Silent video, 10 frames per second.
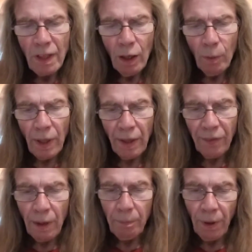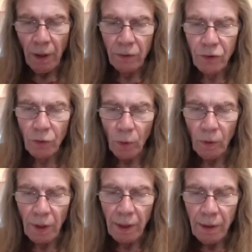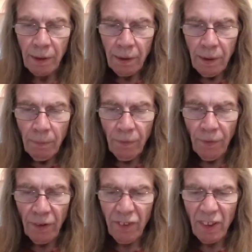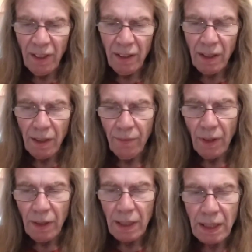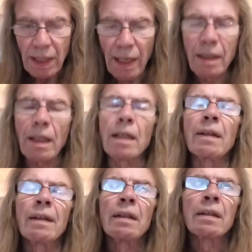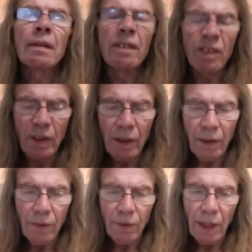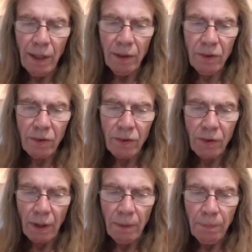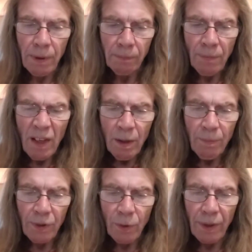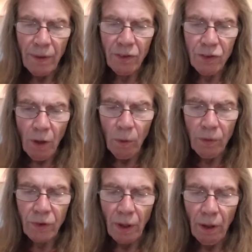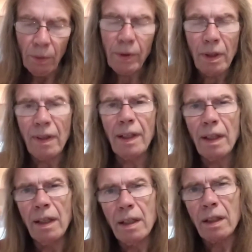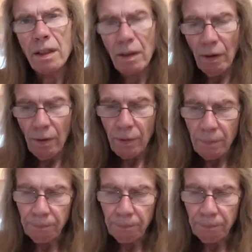We'll add that part shortly. First, I need to give an understanding concerning the relationship between the soul child and the inner child.